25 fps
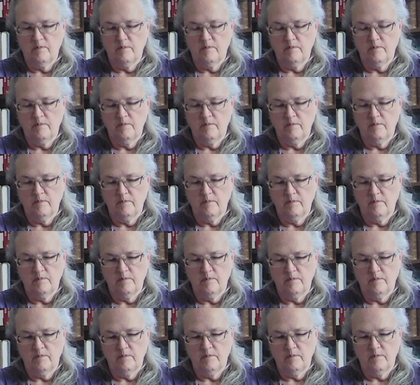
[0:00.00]

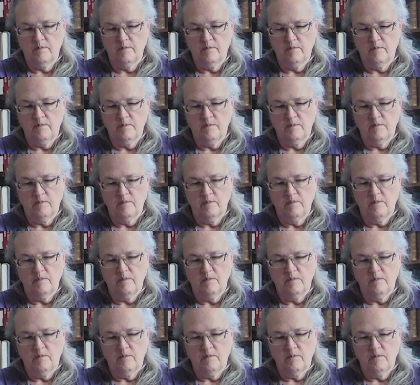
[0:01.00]

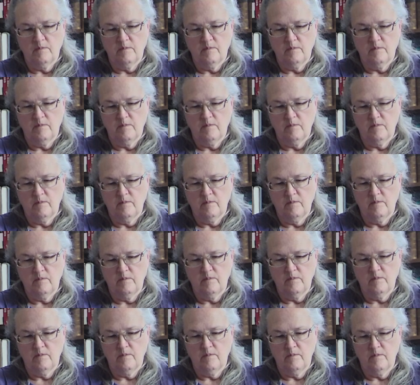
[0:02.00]

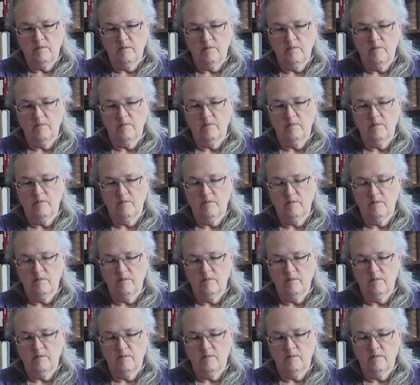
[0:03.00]

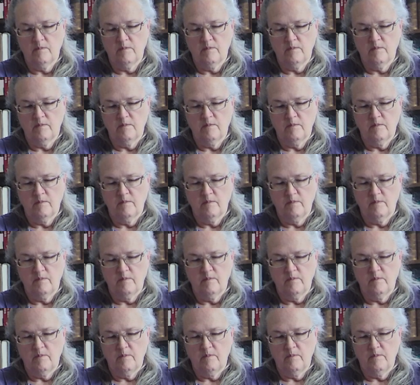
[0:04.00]

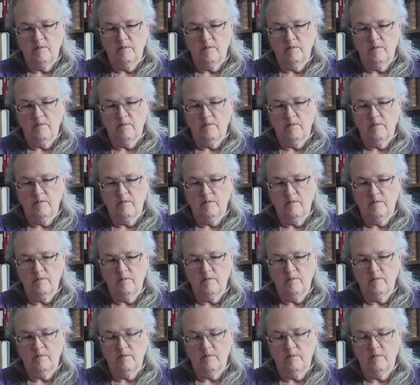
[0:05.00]

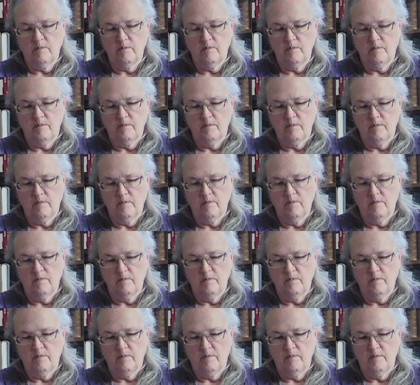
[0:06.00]

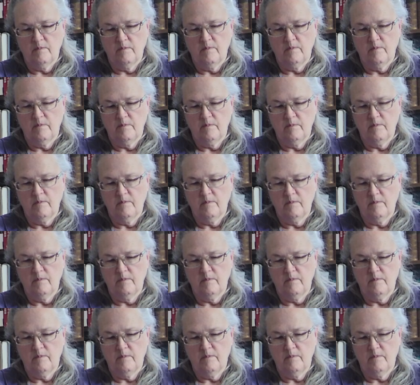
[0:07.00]
The person shown says nothing.